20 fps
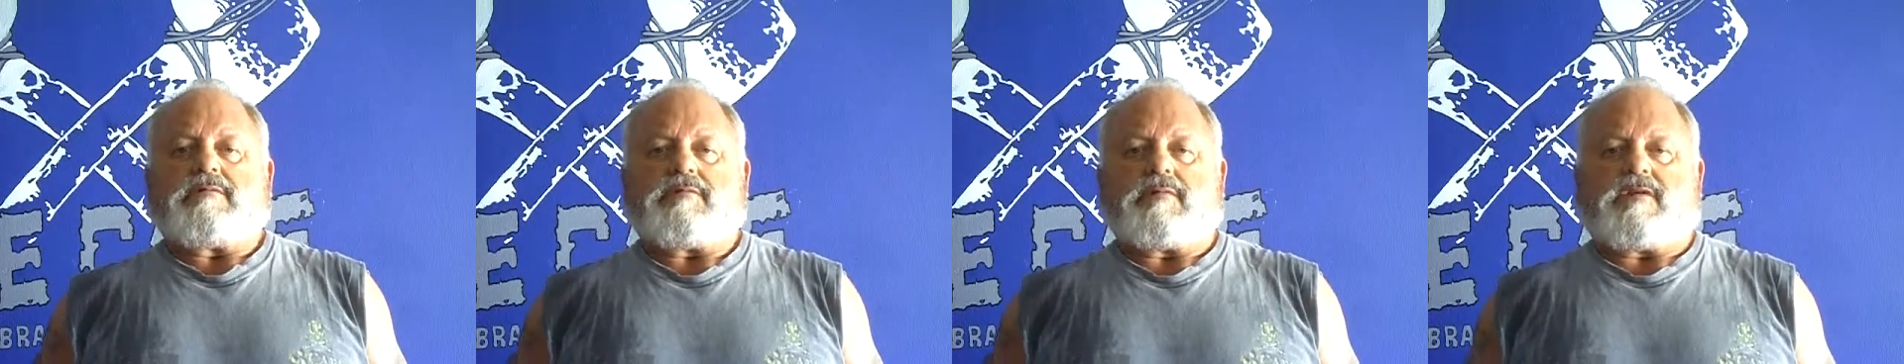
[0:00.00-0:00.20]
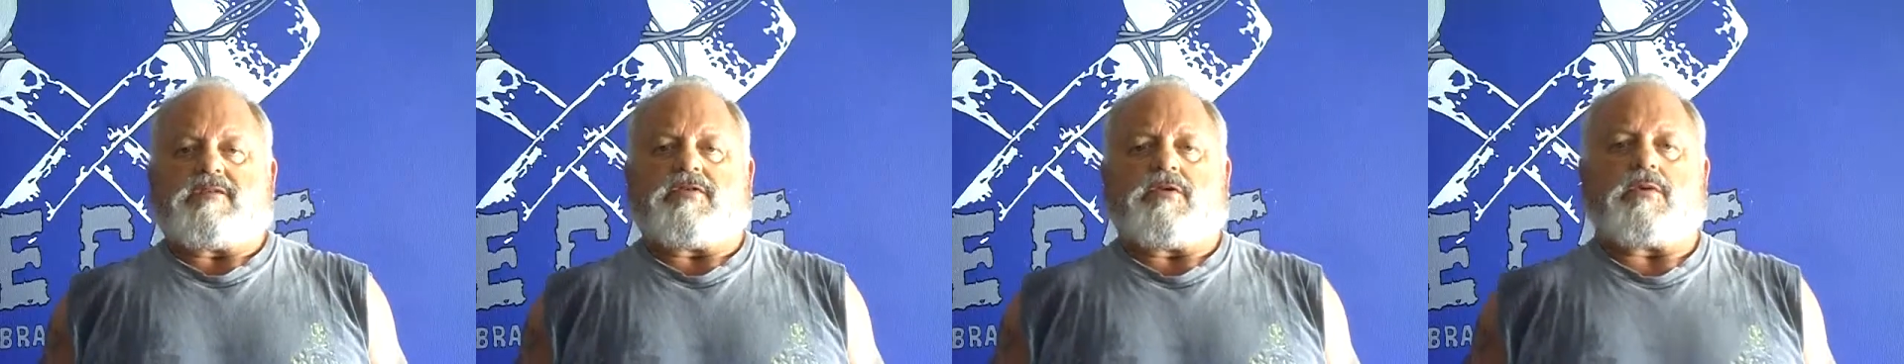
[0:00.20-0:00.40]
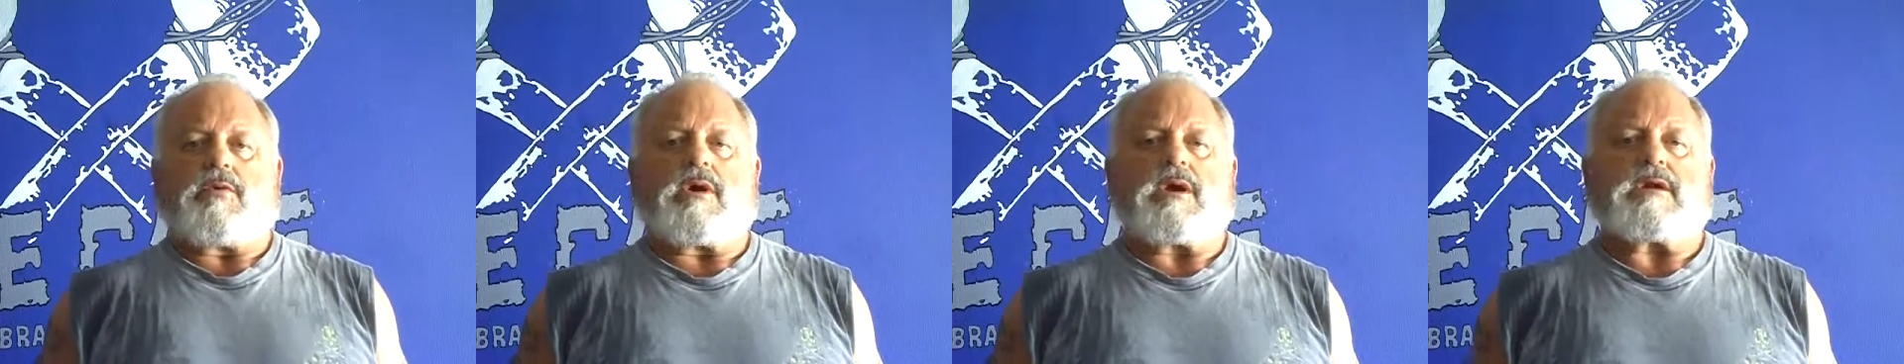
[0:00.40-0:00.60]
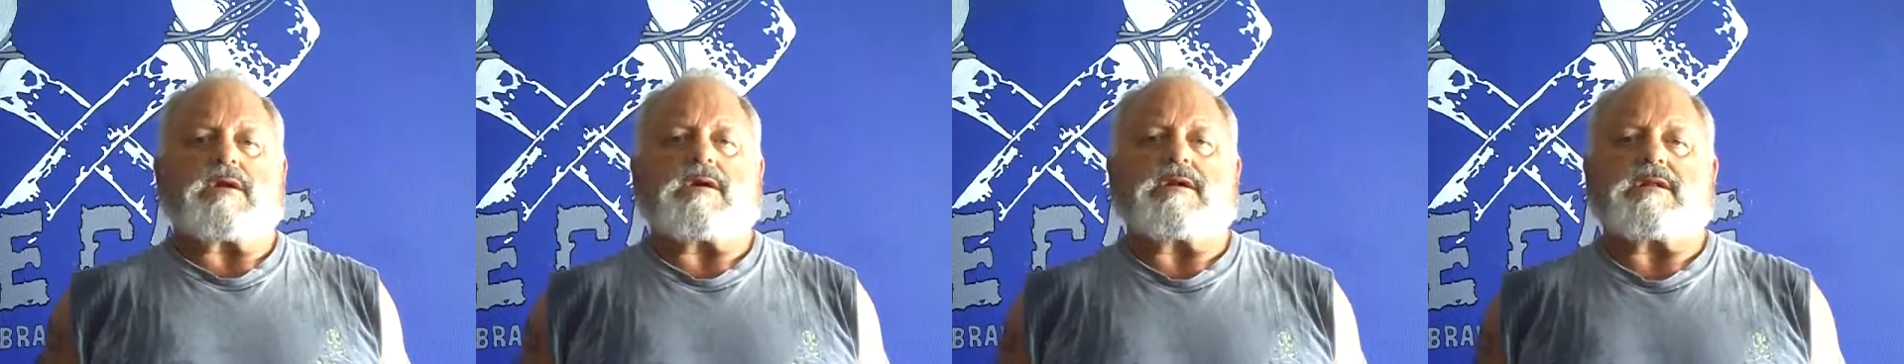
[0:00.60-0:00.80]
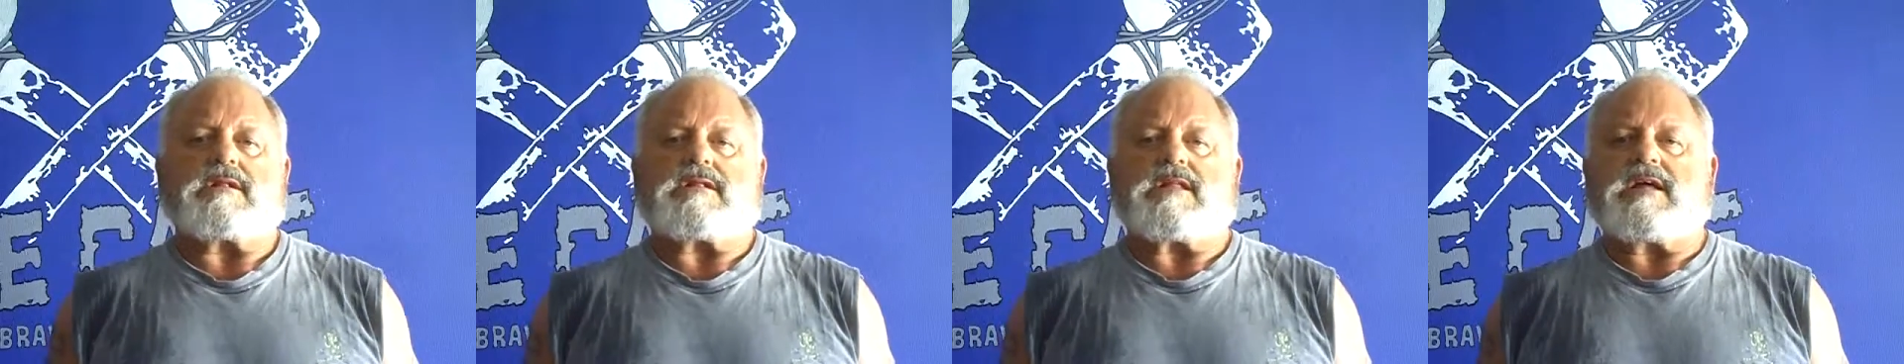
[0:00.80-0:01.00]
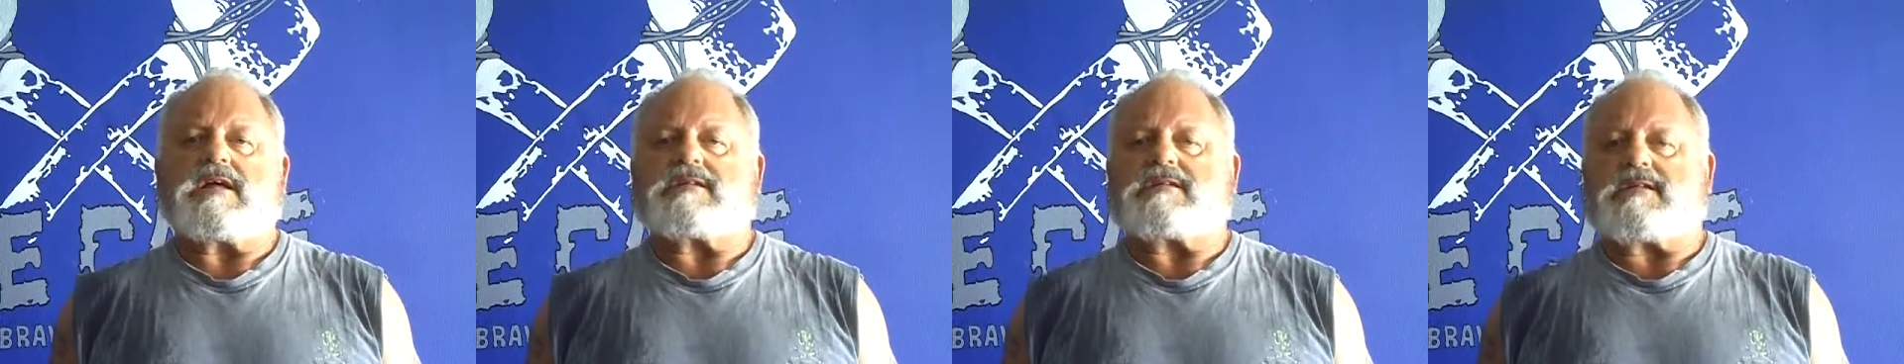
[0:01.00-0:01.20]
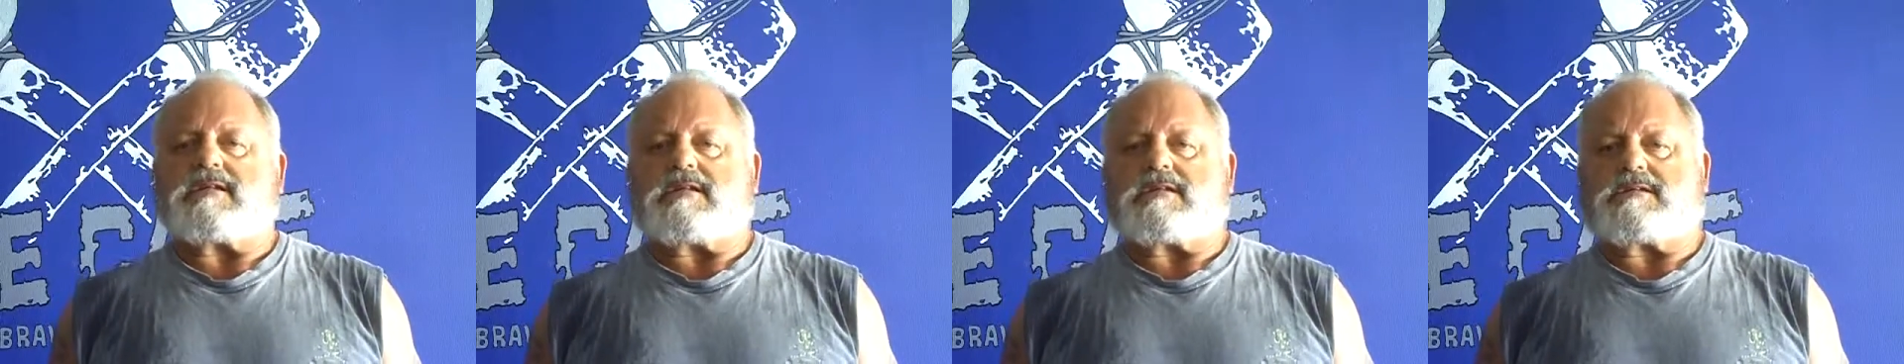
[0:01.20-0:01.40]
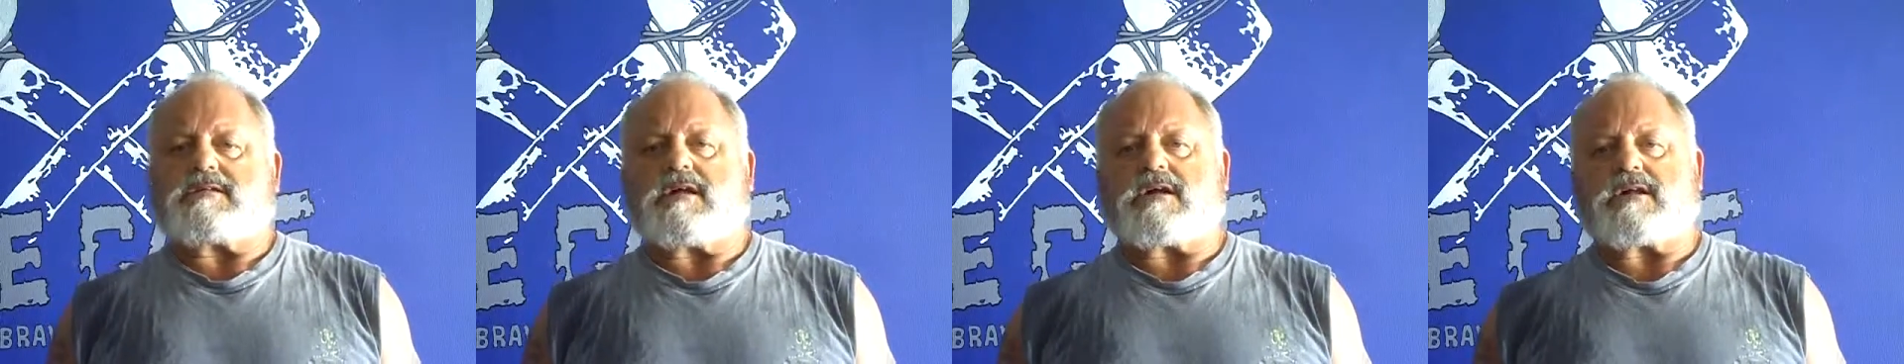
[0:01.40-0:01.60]
But if you work on the things that
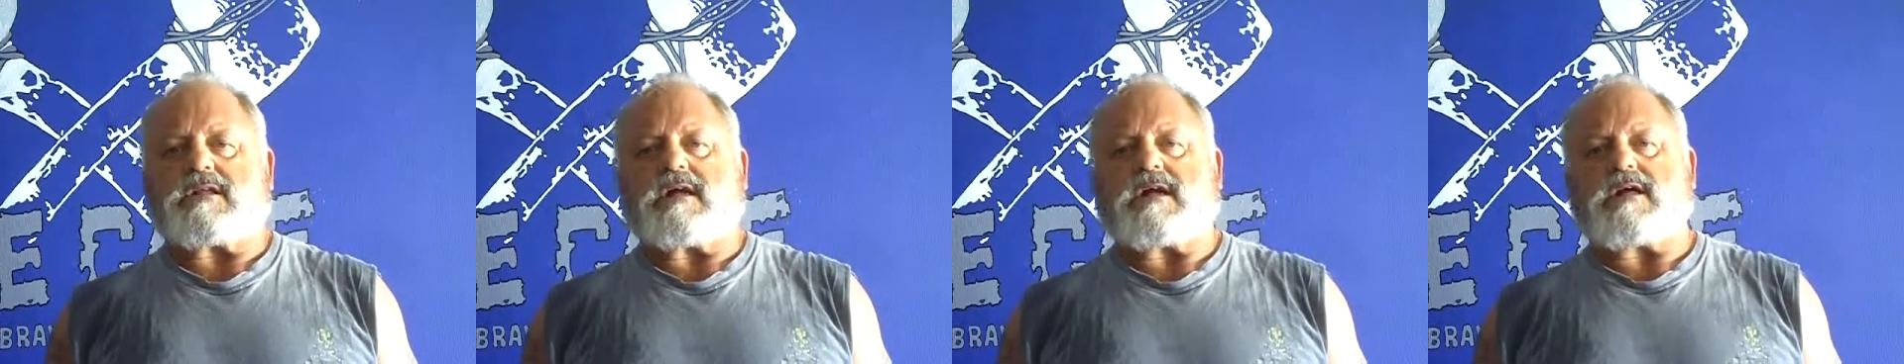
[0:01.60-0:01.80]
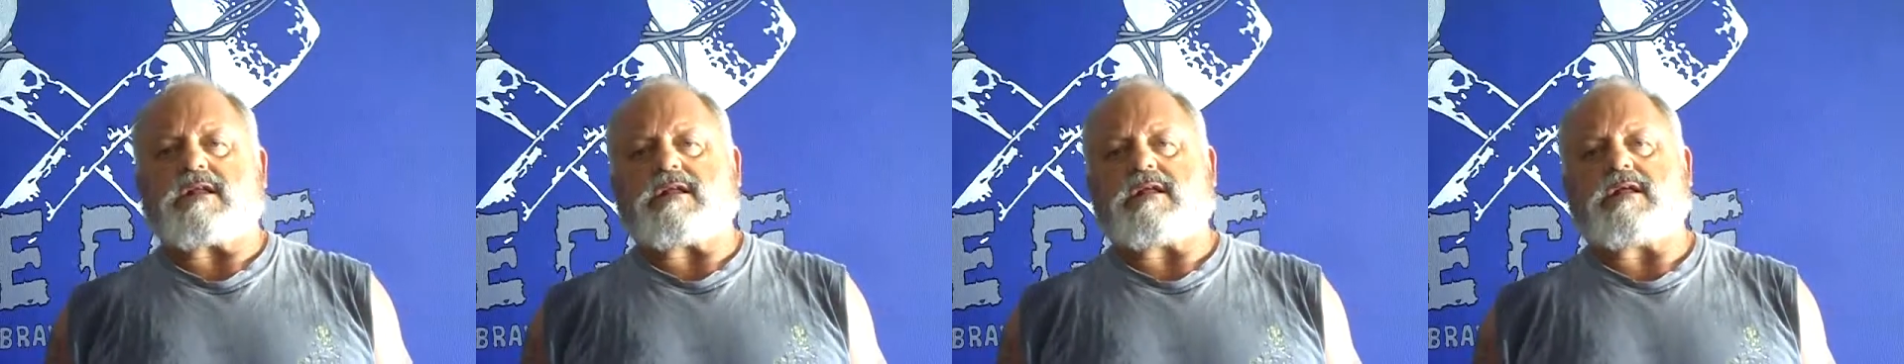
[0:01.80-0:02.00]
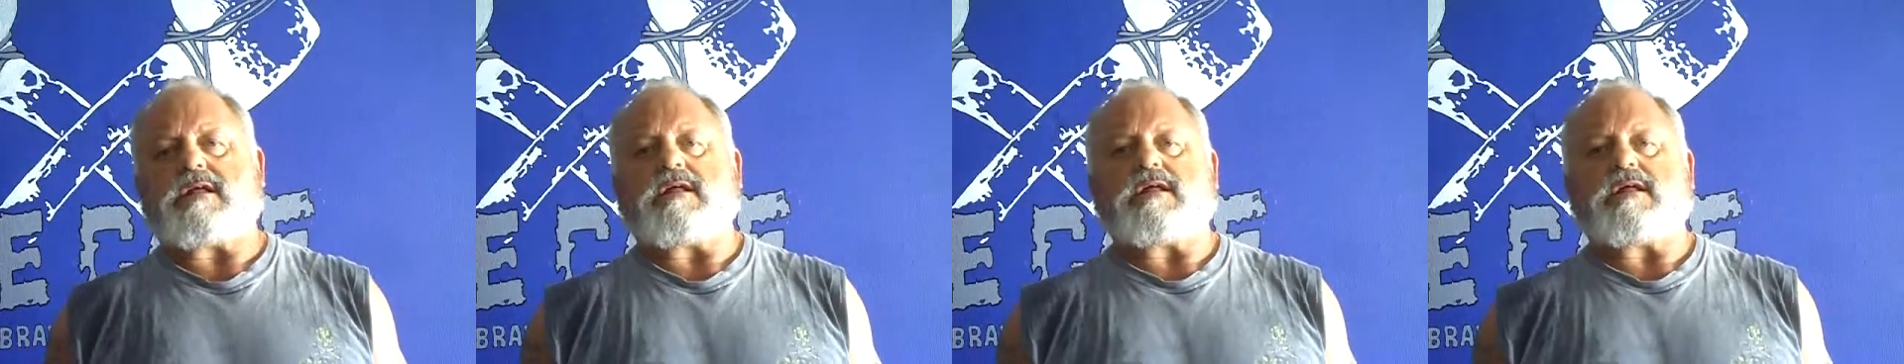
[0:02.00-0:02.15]
you suck at